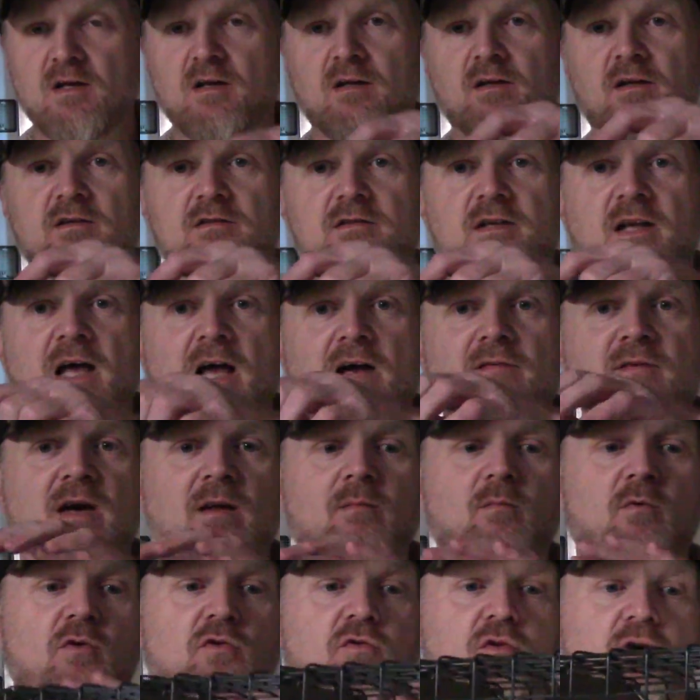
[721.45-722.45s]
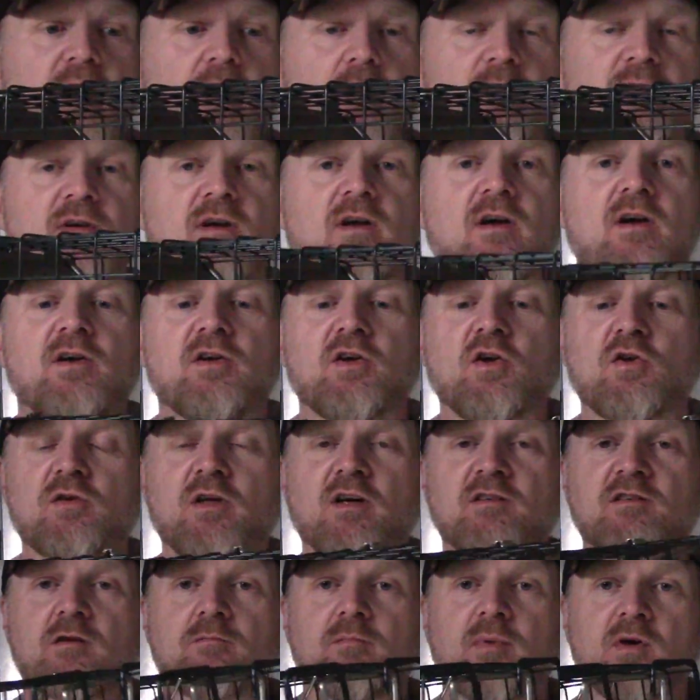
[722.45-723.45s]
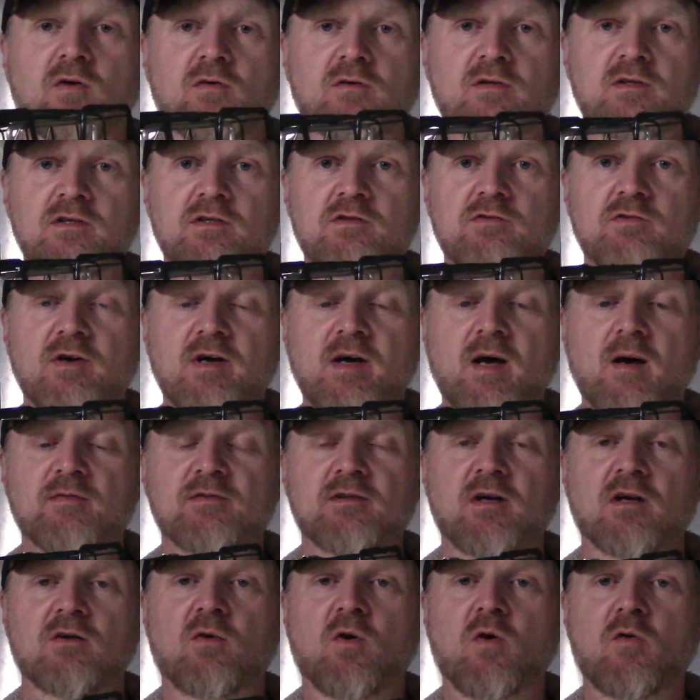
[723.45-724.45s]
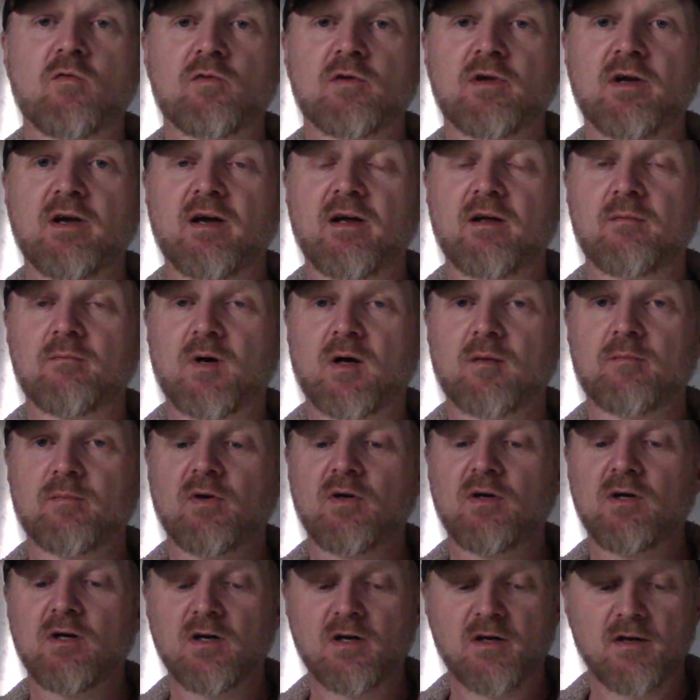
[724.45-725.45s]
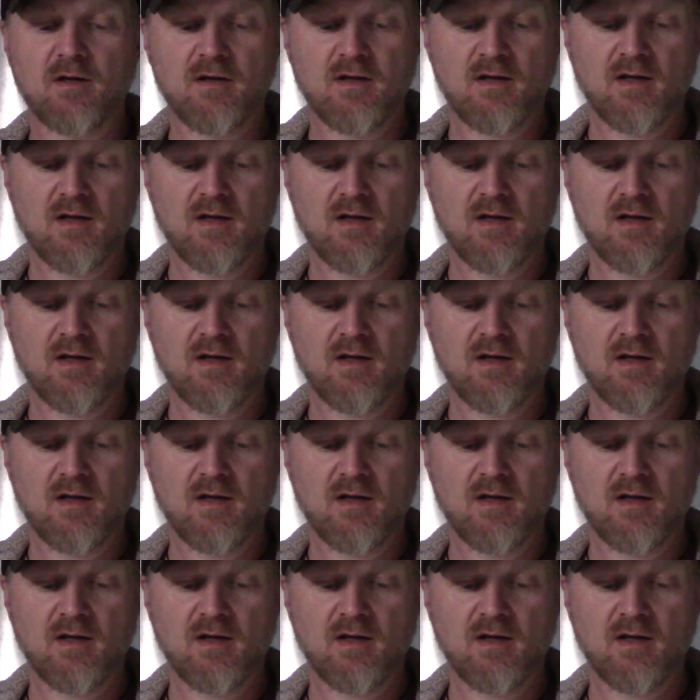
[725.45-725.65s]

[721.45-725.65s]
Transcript: these live animal traps. You can actually build these traps, and I go over that in my book,